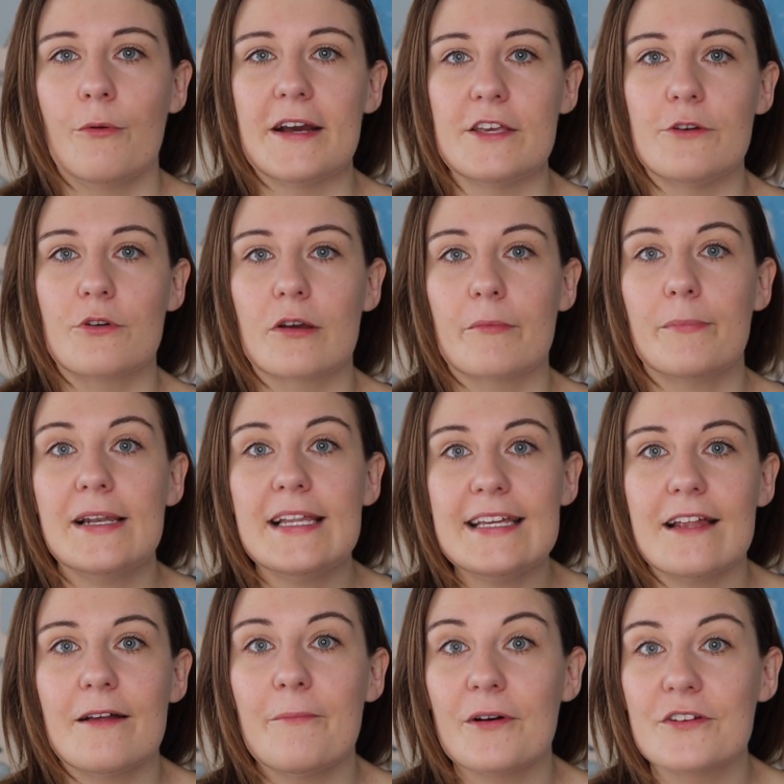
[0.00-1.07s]
where you
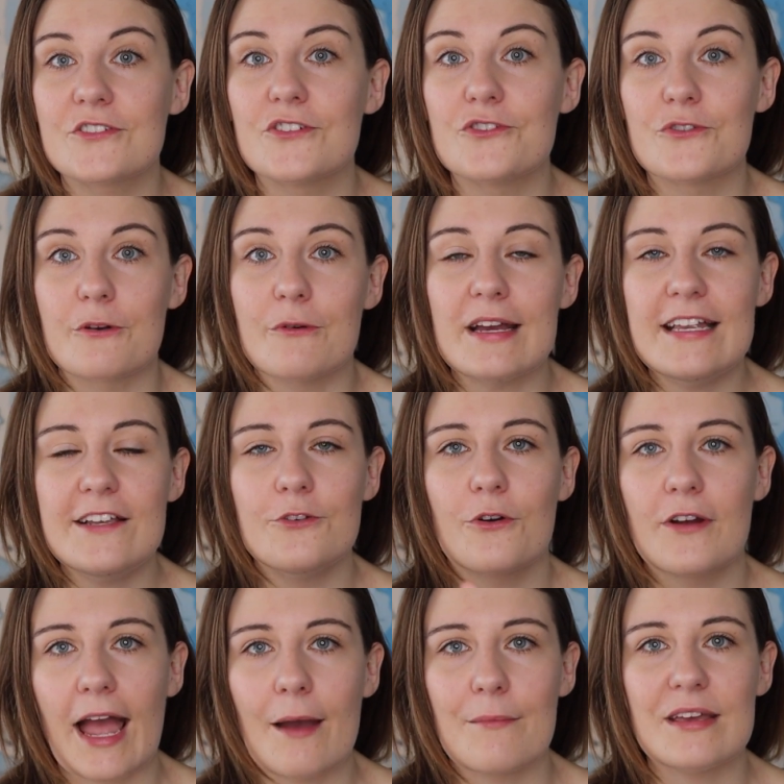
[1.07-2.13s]
complete a muster drill in
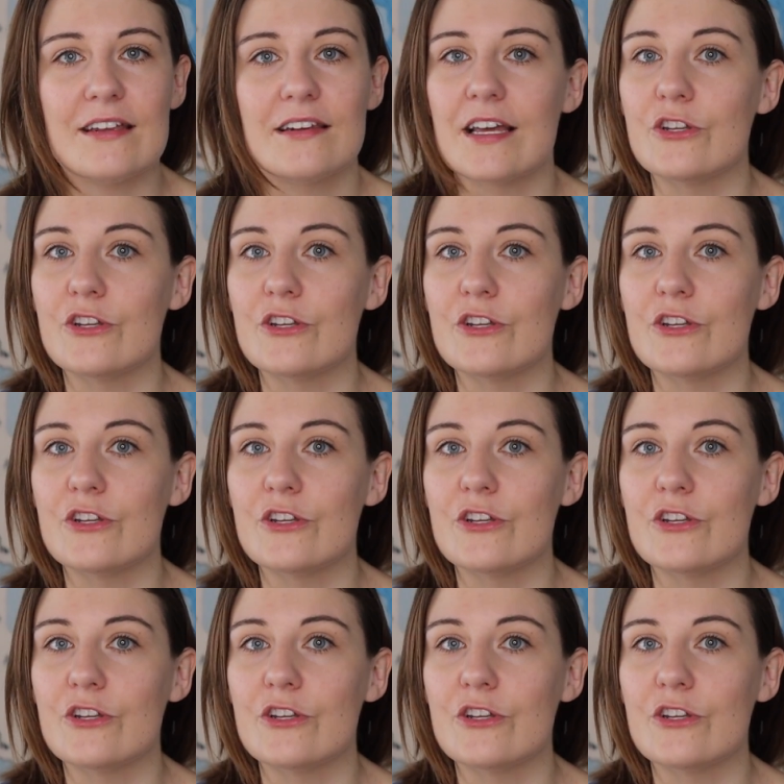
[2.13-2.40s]
your cabin